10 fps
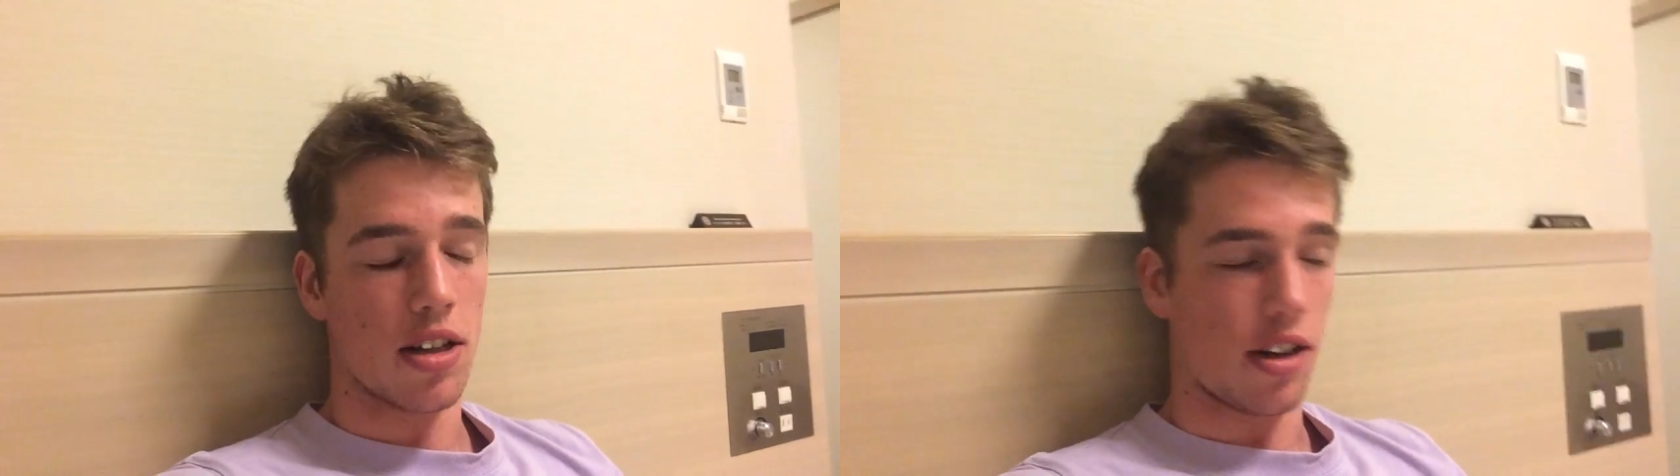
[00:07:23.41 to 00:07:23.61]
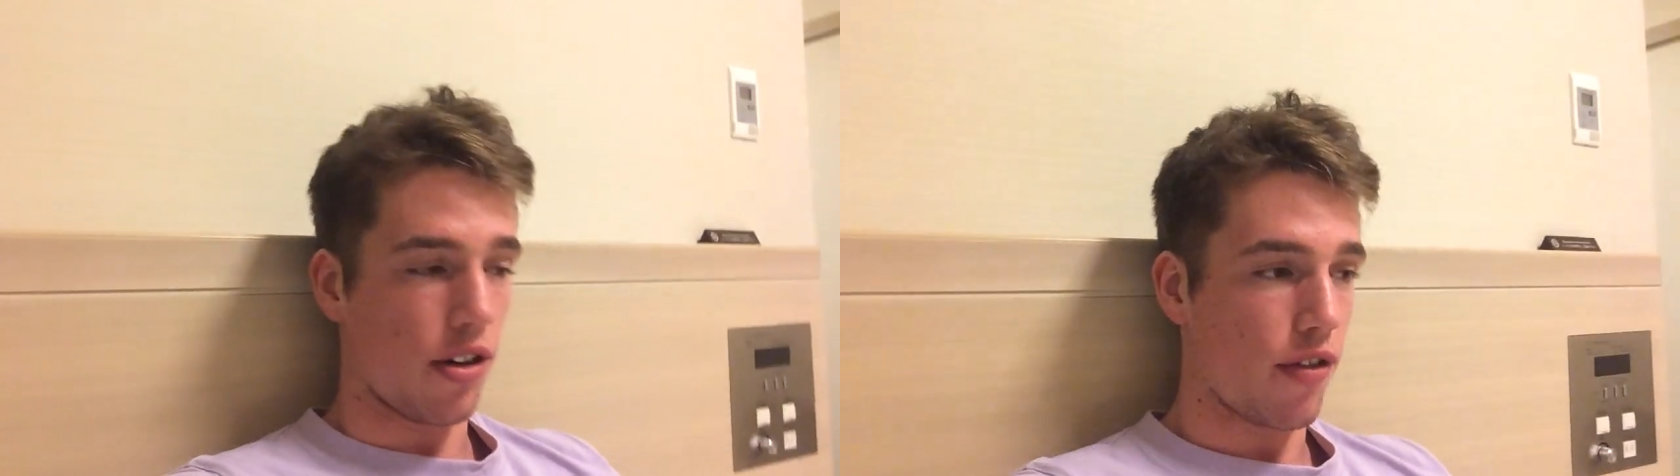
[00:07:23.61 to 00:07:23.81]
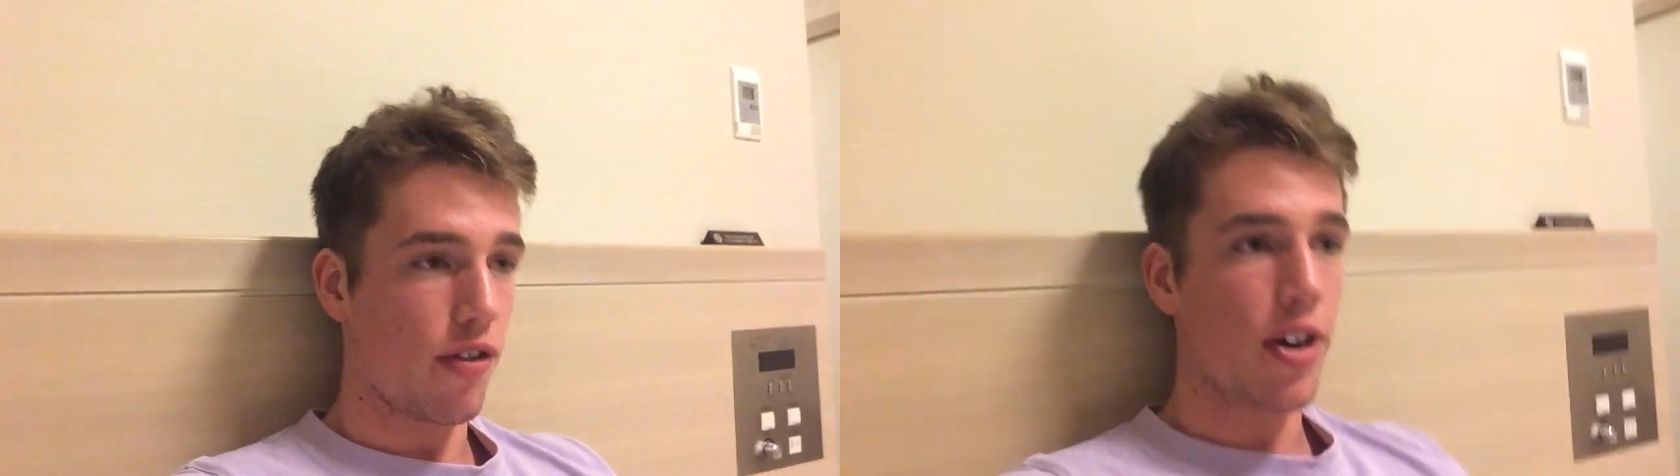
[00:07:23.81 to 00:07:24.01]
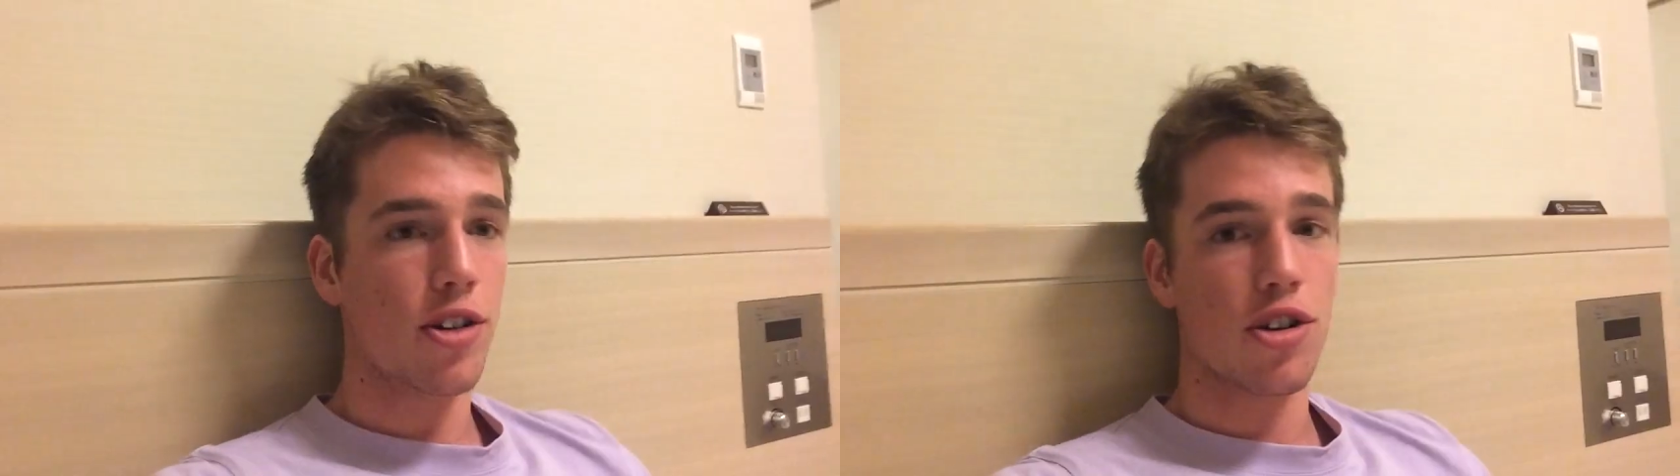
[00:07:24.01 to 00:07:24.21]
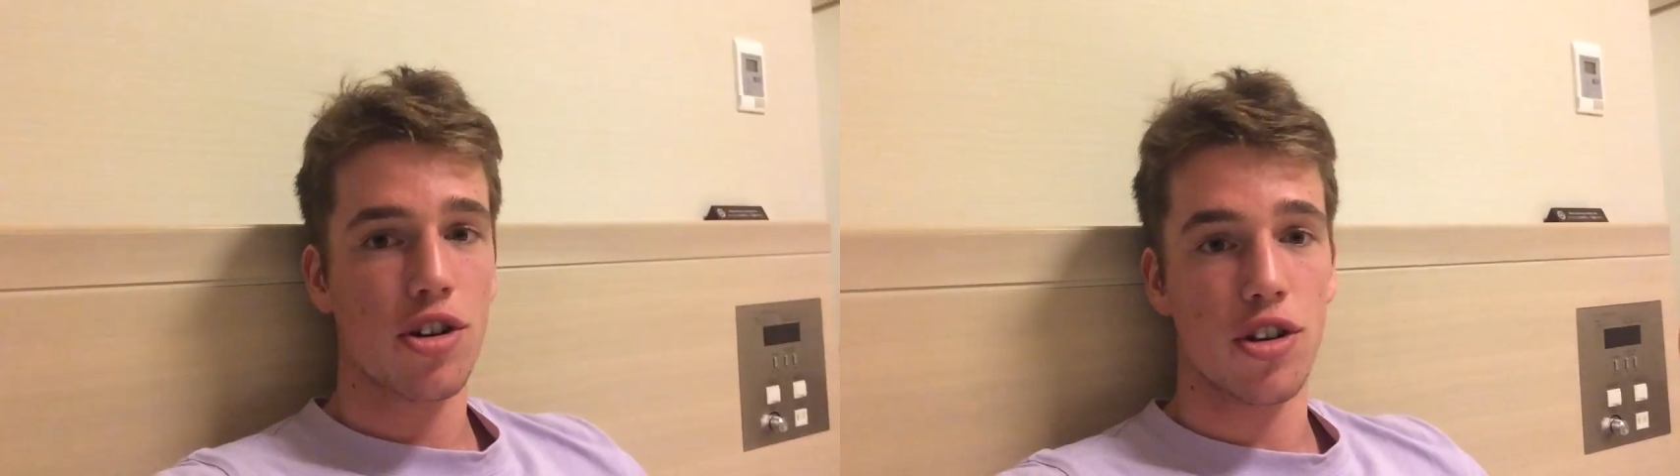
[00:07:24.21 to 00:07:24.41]
the
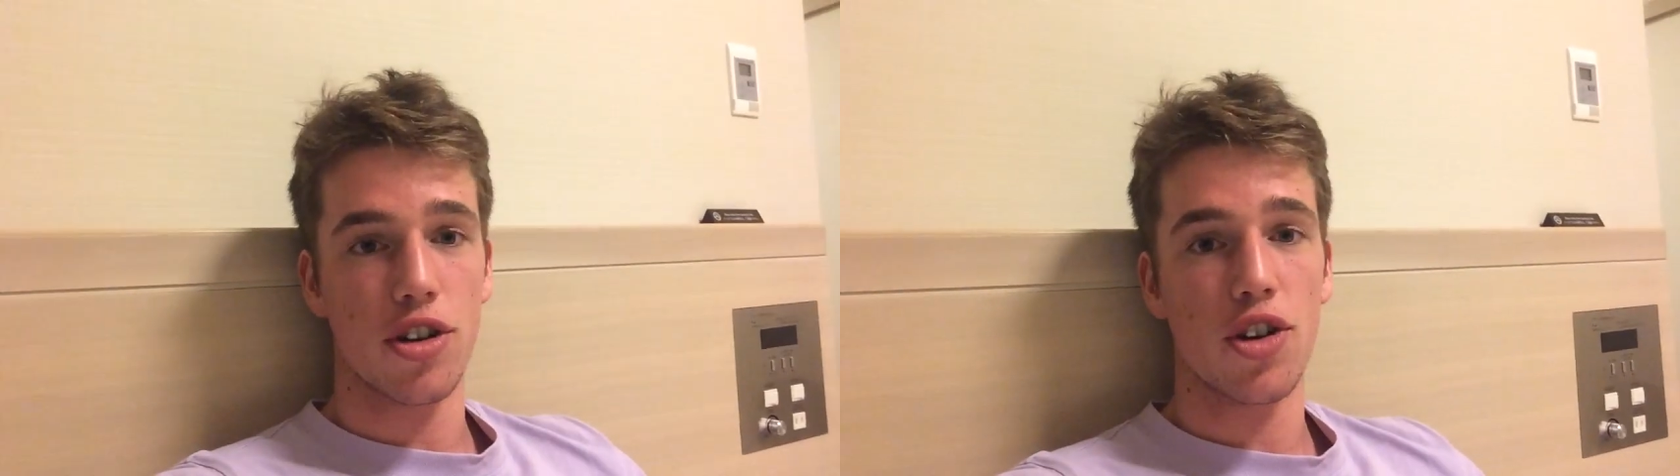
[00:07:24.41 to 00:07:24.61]
French and